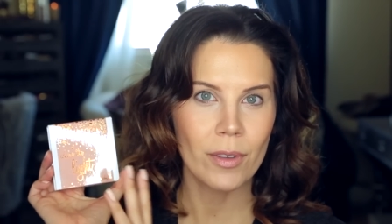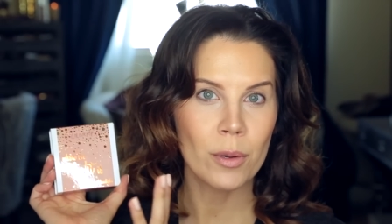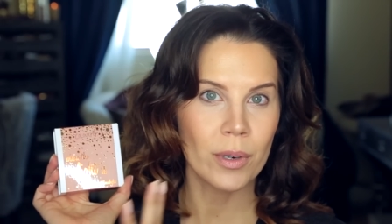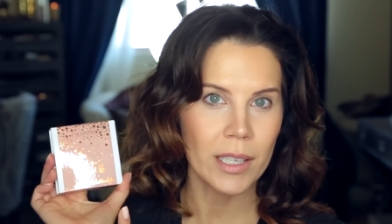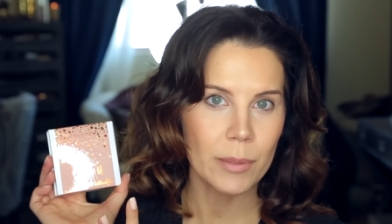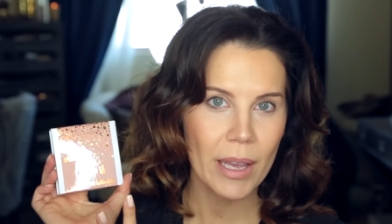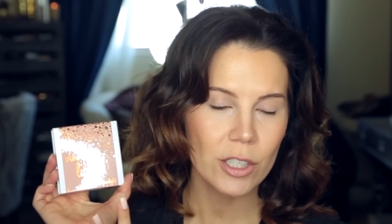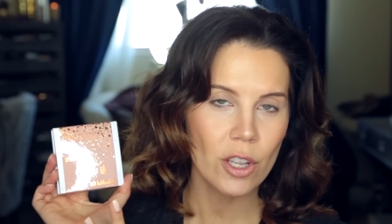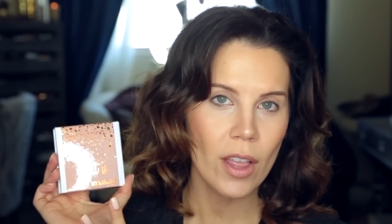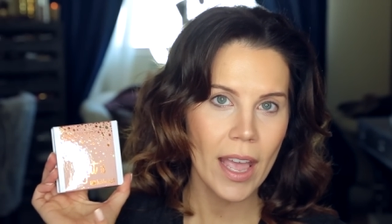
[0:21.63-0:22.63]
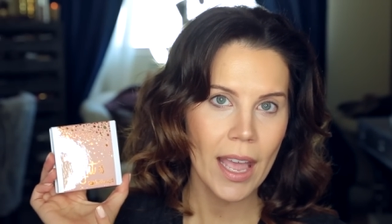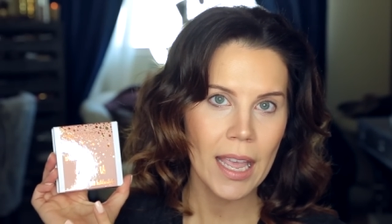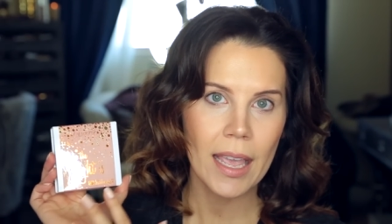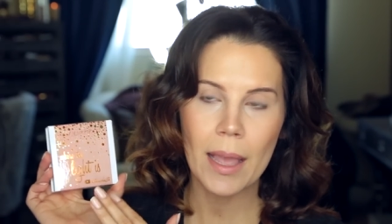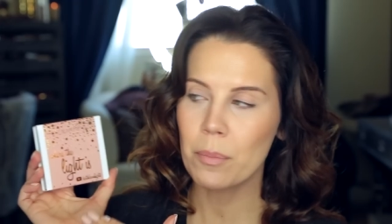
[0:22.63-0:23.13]
feel really special,
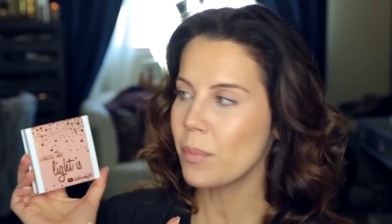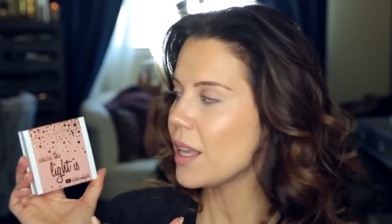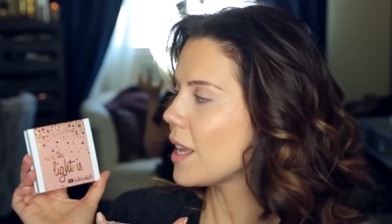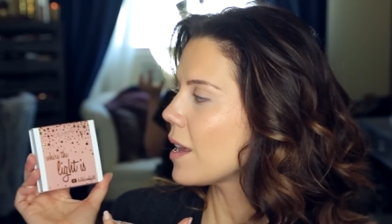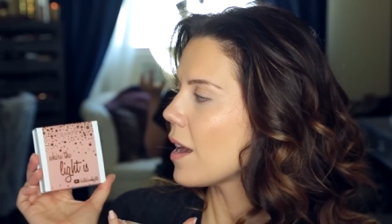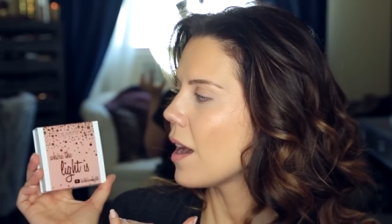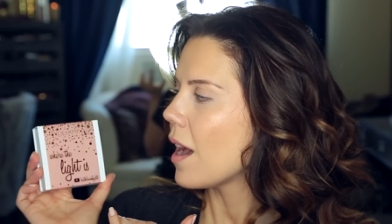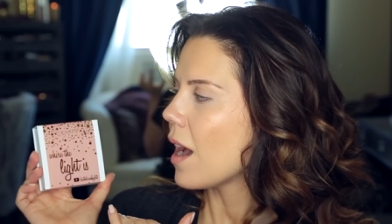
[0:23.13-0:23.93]
A, and B,